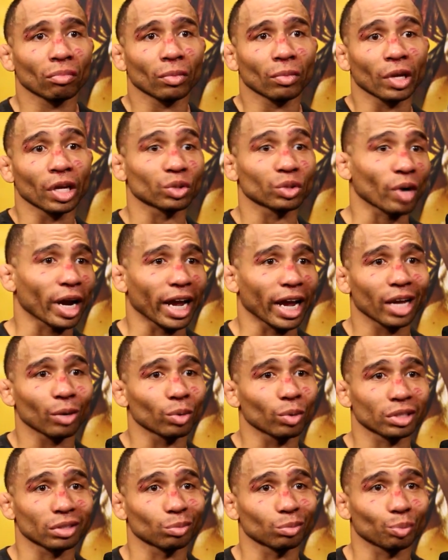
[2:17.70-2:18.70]
His right hand
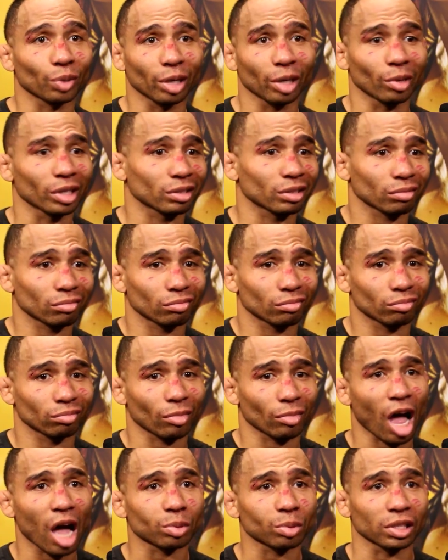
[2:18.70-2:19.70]
wasn't pretty much
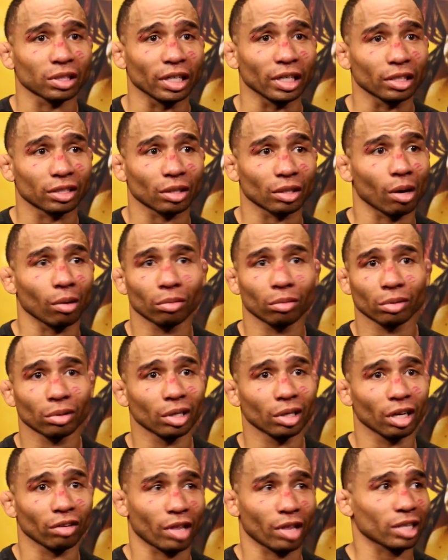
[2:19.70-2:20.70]
obsolete, so
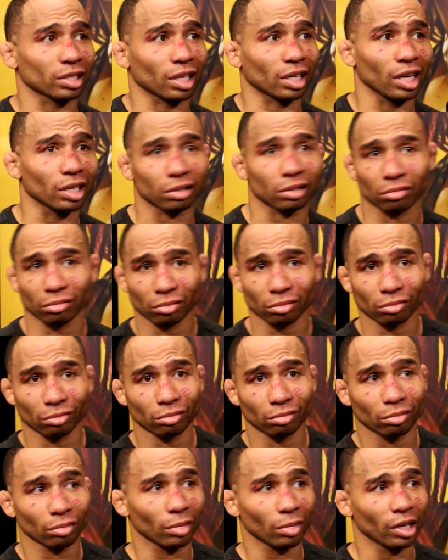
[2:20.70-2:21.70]
if that's the case,
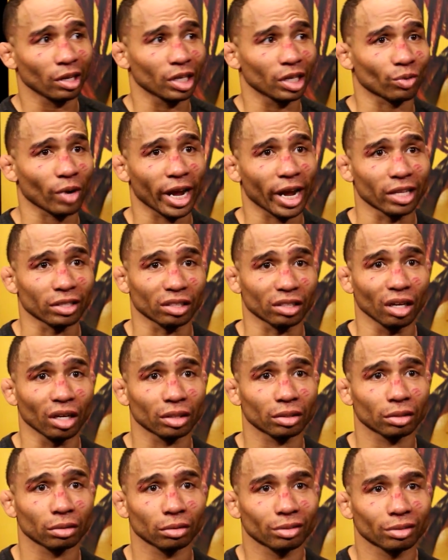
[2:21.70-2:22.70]
his right hand sucked.